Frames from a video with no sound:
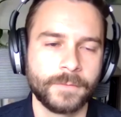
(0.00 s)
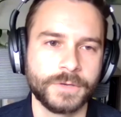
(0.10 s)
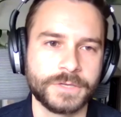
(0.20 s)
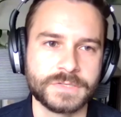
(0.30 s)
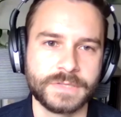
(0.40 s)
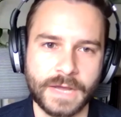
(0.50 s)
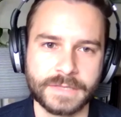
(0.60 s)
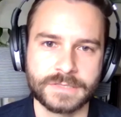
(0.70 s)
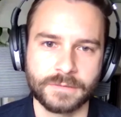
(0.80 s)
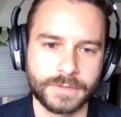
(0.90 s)
which is
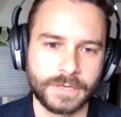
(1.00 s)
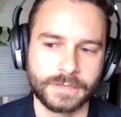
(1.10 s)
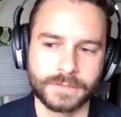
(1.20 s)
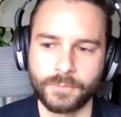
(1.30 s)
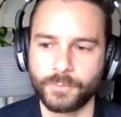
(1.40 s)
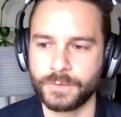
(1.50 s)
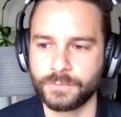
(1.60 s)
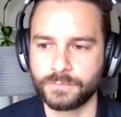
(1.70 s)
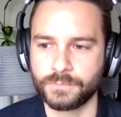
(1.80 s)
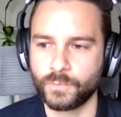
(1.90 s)
not something that
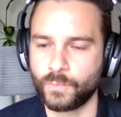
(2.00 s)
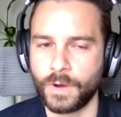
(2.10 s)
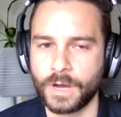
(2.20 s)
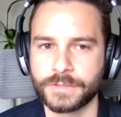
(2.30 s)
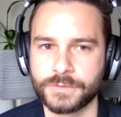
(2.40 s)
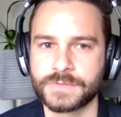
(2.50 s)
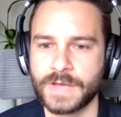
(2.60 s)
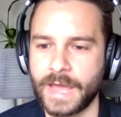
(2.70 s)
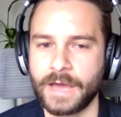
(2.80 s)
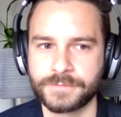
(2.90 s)
we want you to
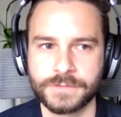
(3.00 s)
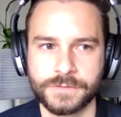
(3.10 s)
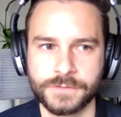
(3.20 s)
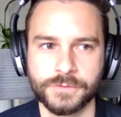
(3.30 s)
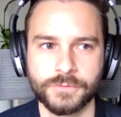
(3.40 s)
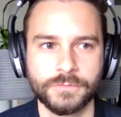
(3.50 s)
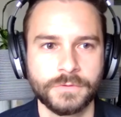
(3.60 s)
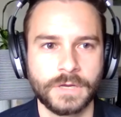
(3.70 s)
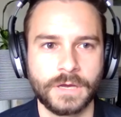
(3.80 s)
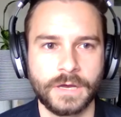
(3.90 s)
have to do.
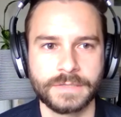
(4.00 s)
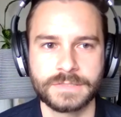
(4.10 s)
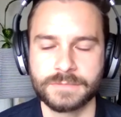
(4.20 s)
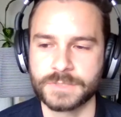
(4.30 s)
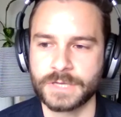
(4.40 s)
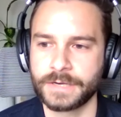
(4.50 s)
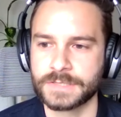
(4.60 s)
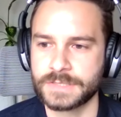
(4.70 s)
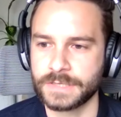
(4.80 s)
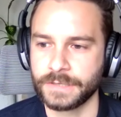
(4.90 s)
It seems kind
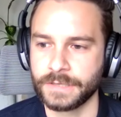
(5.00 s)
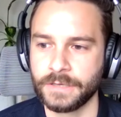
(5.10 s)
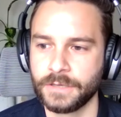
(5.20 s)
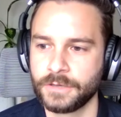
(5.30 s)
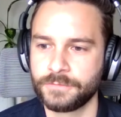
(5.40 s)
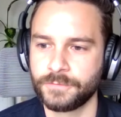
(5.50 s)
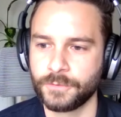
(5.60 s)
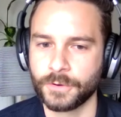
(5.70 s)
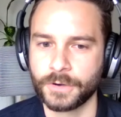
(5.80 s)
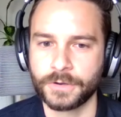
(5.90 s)
of silly
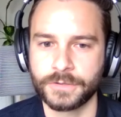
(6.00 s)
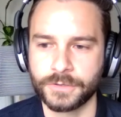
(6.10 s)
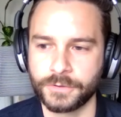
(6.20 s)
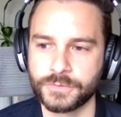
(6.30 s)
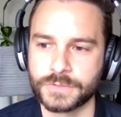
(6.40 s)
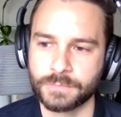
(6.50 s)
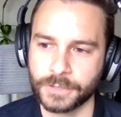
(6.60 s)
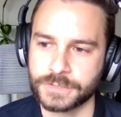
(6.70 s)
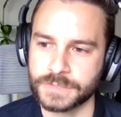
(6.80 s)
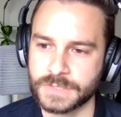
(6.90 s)
for you to
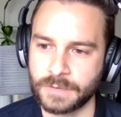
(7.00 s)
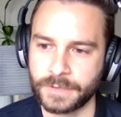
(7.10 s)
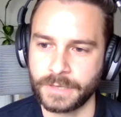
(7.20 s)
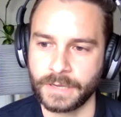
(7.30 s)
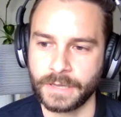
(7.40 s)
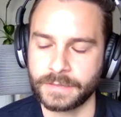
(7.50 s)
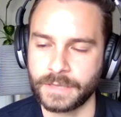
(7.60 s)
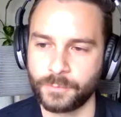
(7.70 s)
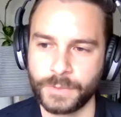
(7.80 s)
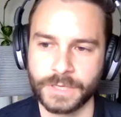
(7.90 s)
purchase something and
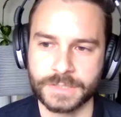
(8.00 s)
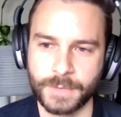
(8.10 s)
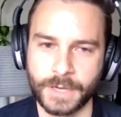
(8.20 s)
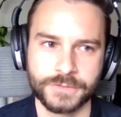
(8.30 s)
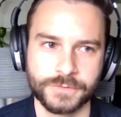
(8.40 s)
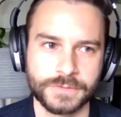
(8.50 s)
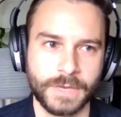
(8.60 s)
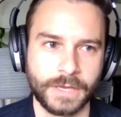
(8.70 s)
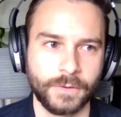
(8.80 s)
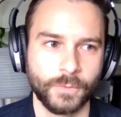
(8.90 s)
then we expect you to
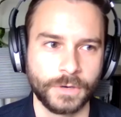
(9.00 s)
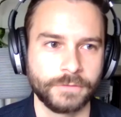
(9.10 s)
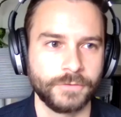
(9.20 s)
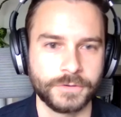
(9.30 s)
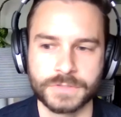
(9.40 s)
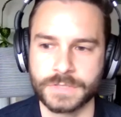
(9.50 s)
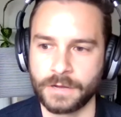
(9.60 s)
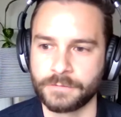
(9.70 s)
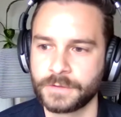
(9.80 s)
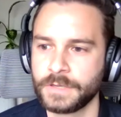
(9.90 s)
make it work for
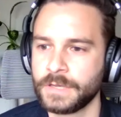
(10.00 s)
yourself.